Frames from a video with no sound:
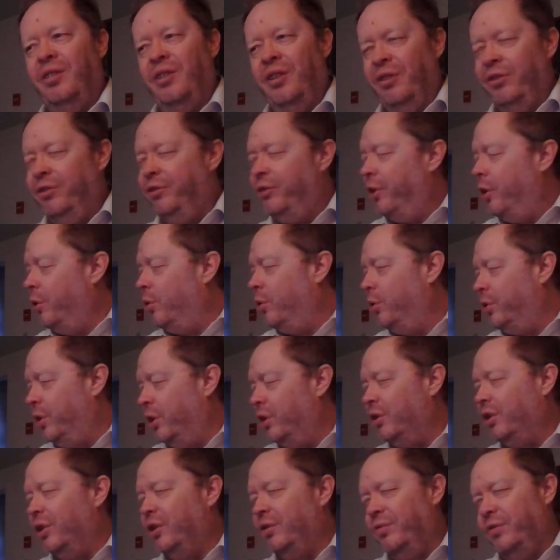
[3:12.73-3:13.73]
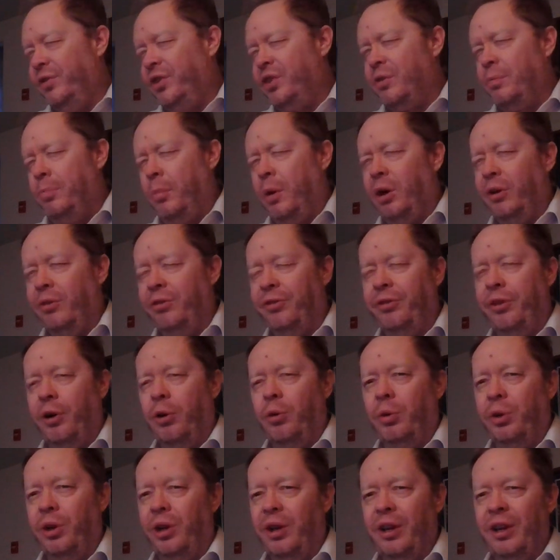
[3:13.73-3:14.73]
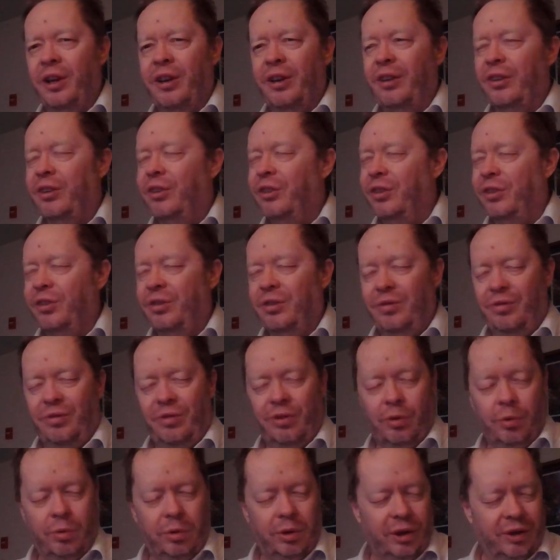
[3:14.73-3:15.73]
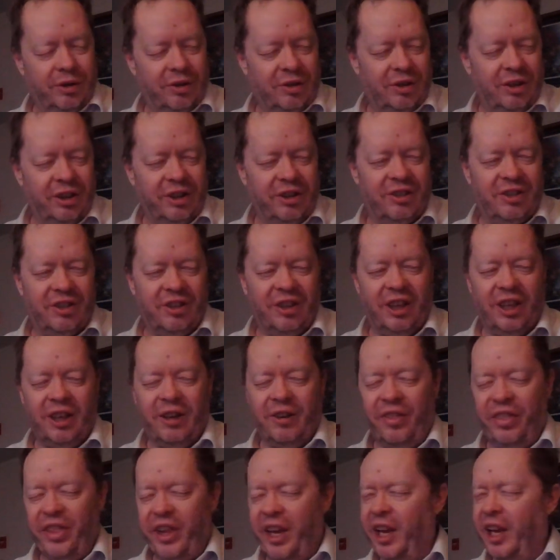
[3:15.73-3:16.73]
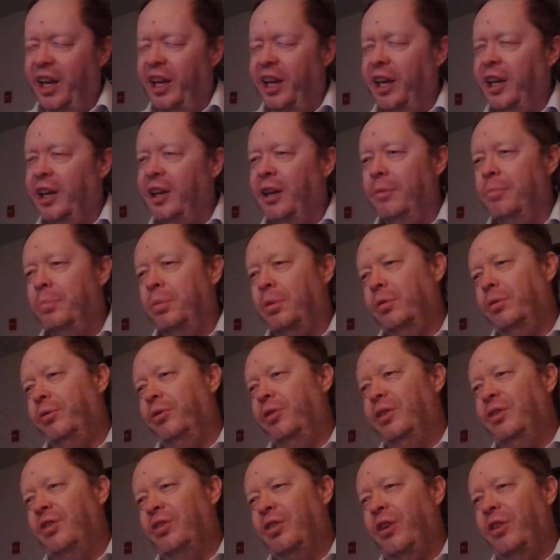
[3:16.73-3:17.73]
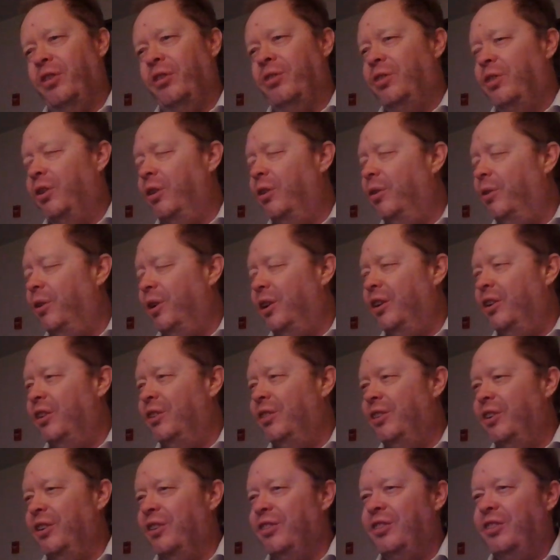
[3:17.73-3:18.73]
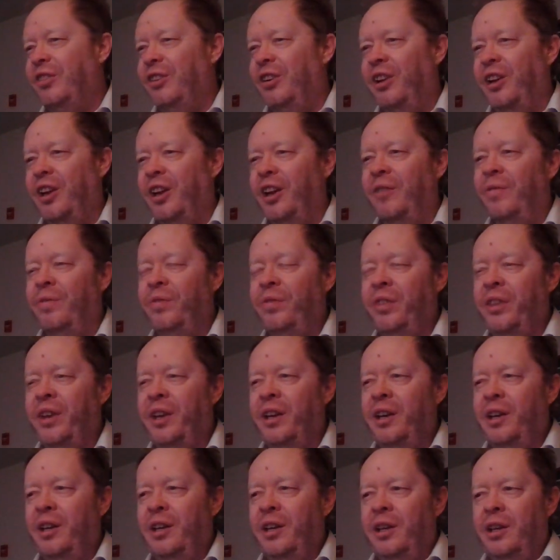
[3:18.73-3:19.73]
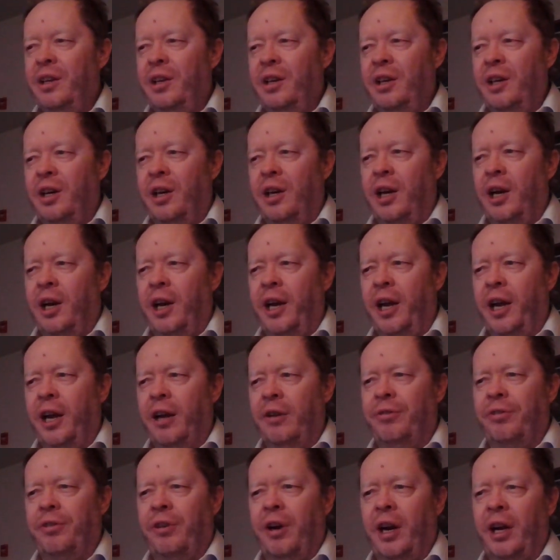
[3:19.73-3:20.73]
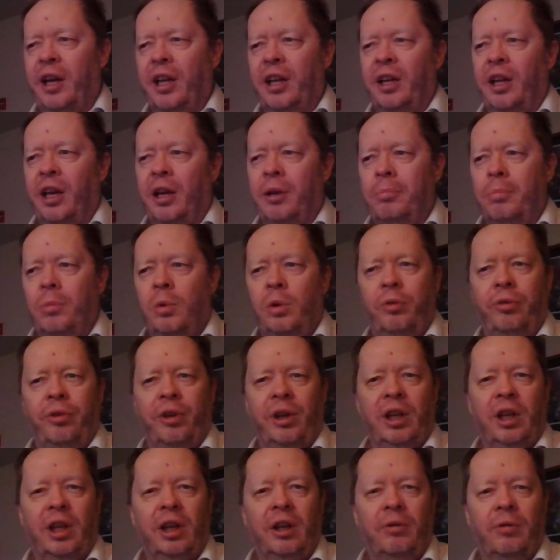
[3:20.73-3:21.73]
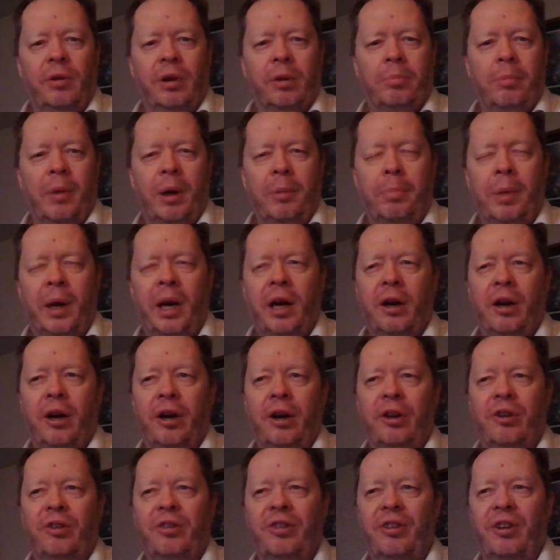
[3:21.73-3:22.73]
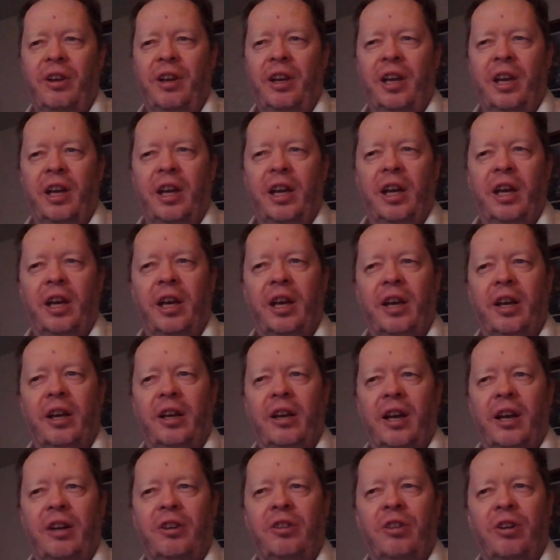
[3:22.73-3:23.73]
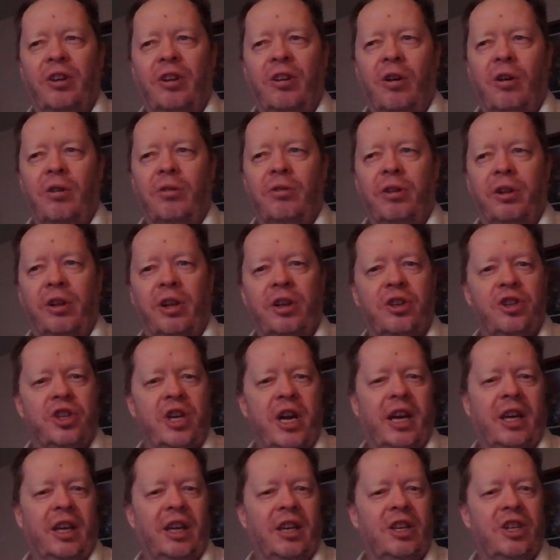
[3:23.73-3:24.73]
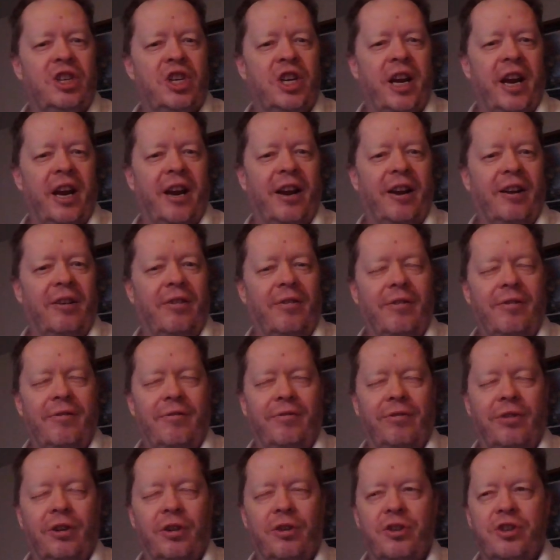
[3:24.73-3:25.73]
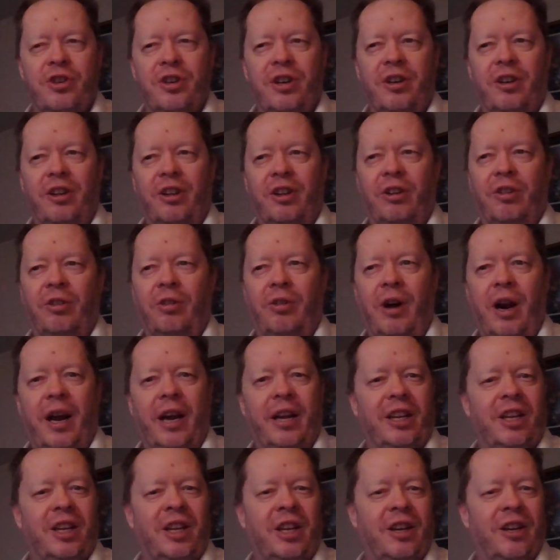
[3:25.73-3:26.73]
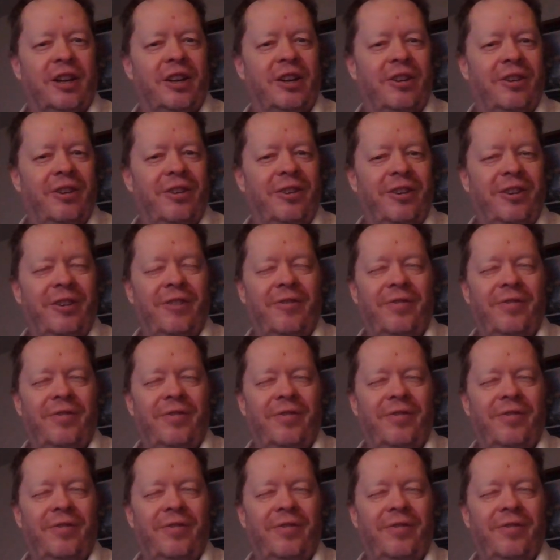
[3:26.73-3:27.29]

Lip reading: your phone, your smartphone is doing its listening. And I can prove this also is yesterday I had Friday night movie with my parents and I took over the Jackie Chan version of the Karate Kid.